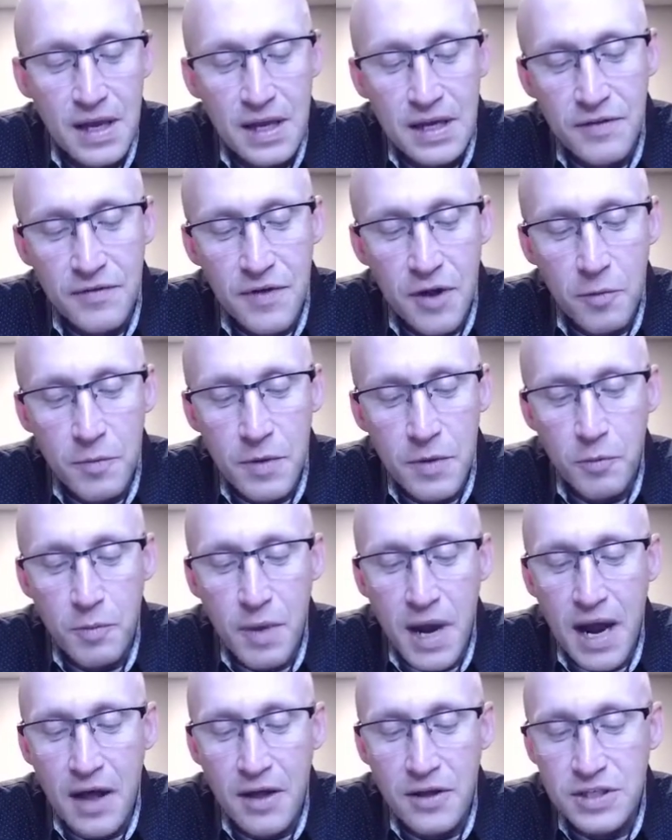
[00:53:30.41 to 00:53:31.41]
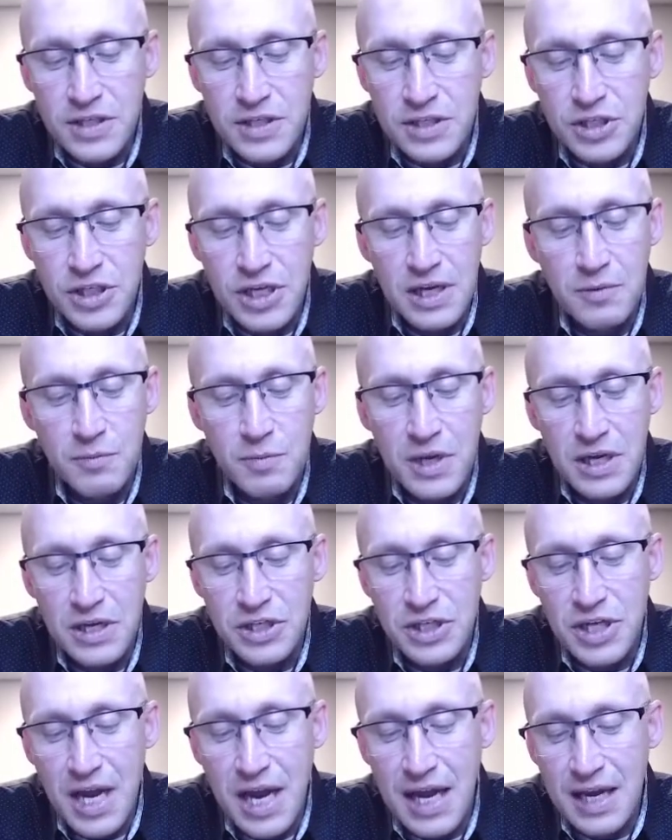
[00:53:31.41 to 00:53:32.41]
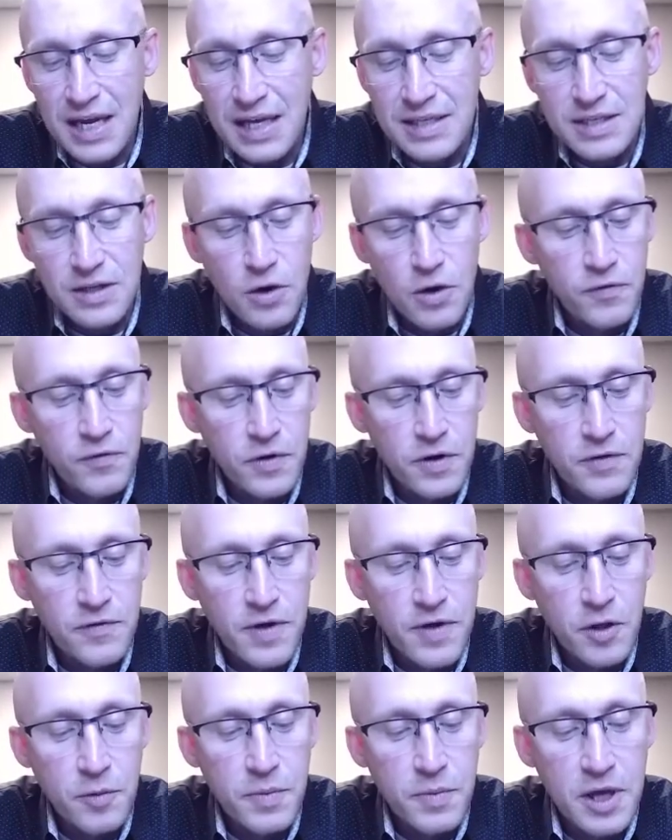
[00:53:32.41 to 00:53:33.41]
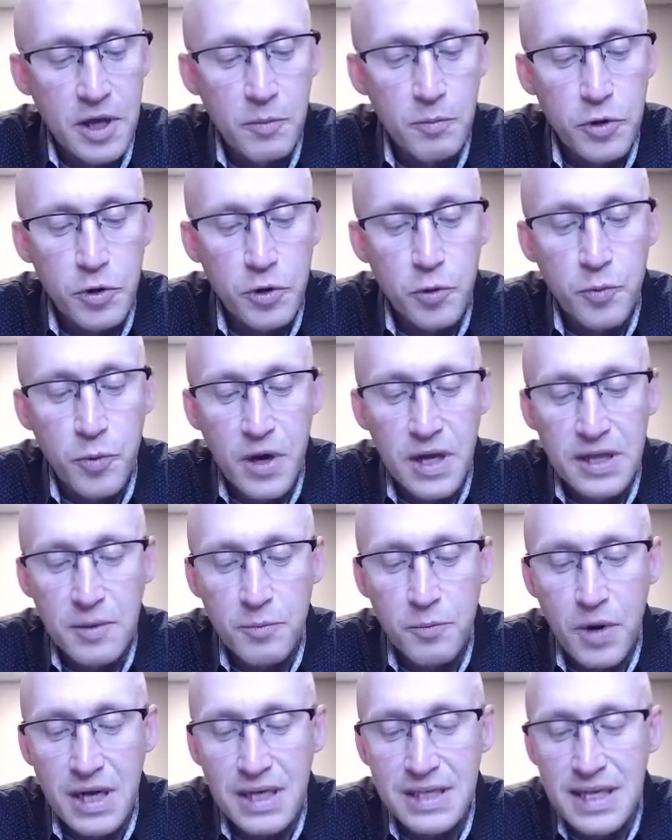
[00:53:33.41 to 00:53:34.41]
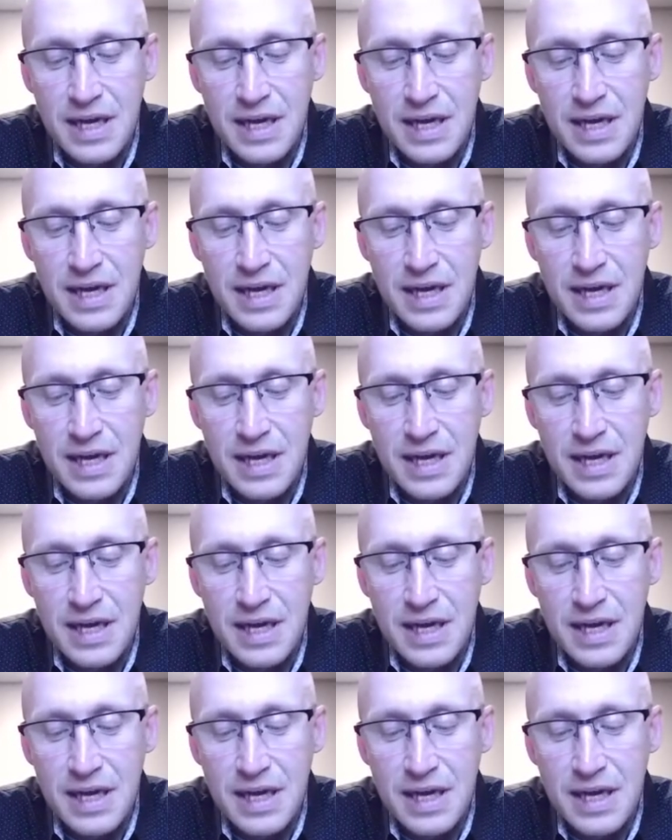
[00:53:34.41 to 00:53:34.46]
developmental biologist jean piaget is known for developing a blueprint that breaks